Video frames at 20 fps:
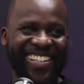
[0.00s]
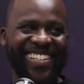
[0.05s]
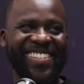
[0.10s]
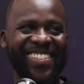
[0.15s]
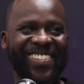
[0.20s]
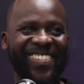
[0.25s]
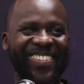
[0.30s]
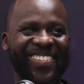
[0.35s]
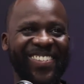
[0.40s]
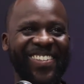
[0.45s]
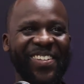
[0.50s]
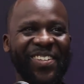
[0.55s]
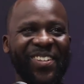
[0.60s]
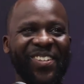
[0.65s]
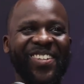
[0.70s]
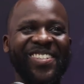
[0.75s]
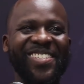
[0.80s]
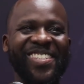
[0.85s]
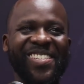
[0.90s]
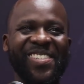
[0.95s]
So the
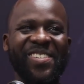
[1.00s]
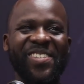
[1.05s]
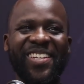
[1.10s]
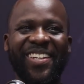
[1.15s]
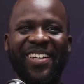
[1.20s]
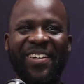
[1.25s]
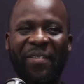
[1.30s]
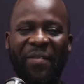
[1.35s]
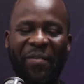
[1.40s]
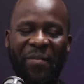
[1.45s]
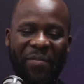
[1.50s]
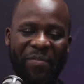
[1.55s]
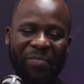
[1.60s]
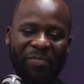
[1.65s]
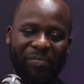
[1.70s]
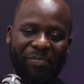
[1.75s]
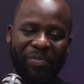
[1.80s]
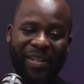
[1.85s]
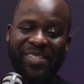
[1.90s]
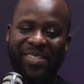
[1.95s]
urologist
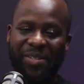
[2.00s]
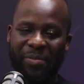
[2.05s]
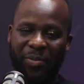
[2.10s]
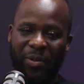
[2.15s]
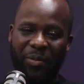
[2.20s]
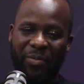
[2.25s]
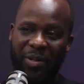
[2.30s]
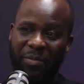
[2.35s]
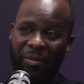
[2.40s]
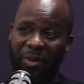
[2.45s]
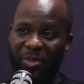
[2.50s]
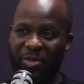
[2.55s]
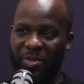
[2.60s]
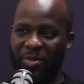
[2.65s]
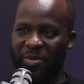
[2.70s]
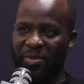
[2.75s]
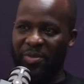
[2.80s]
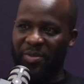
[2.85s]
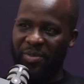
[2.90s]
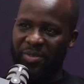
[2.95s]
passed the problem on
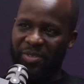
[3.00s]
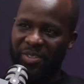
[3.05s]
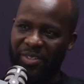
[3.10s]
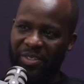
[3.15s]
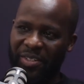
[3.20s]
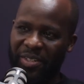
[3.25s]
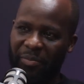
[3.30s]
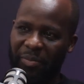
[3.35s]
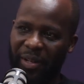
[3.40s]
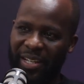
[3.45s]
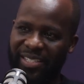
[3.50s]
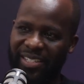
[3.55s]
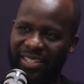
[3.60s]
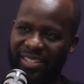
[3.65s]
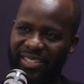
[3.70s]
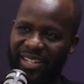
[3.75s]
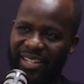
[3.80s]
to, the plastic